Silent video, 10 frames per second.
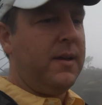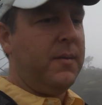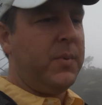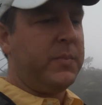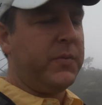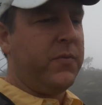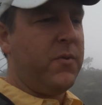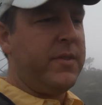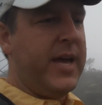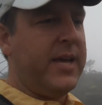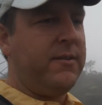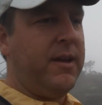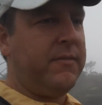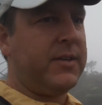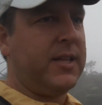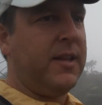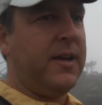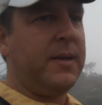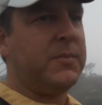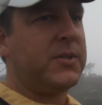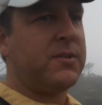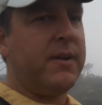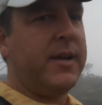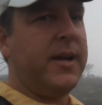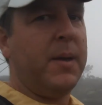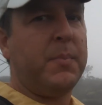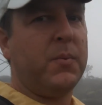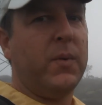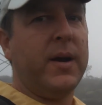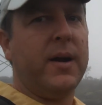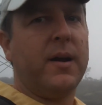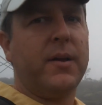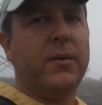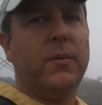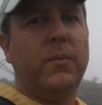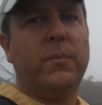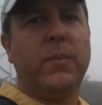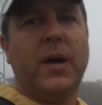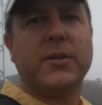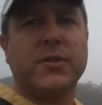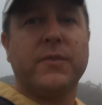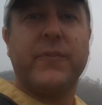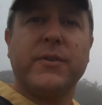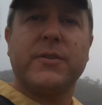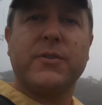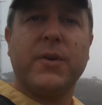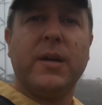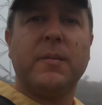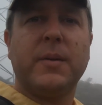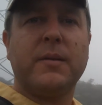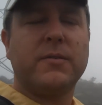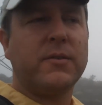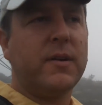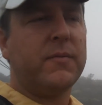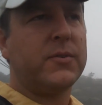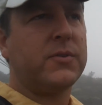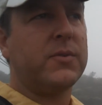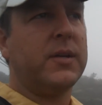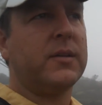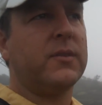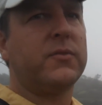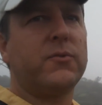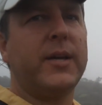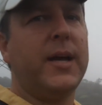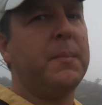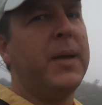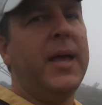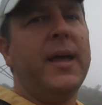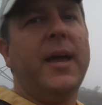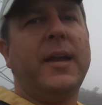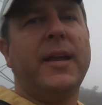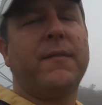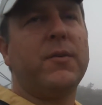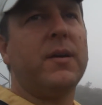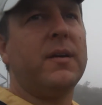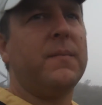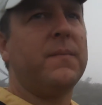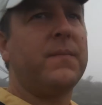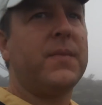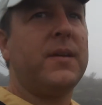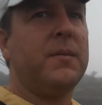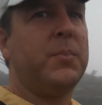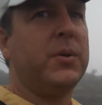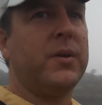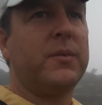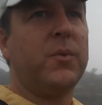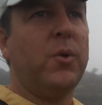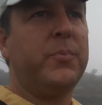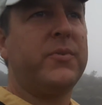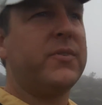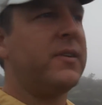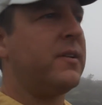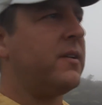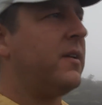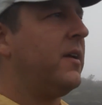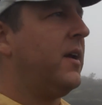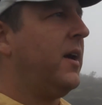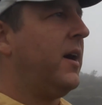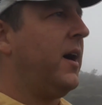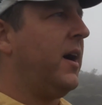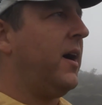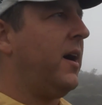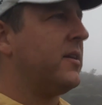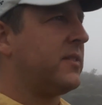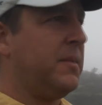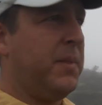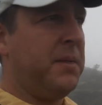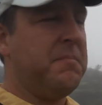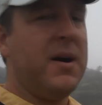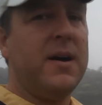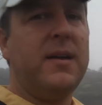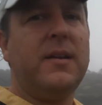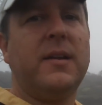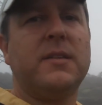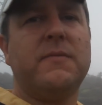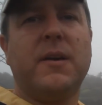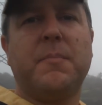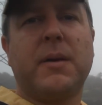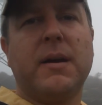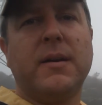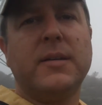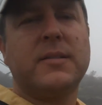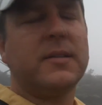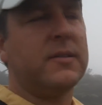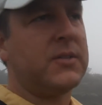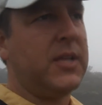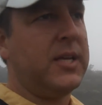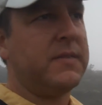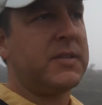but before that, you have to climb straight up where you're not sure if there is a trail, but sure enough, there's a trail that goes straight up, and you have to pull on ropes and slip on mud, and it's very precarious, and there's a lot of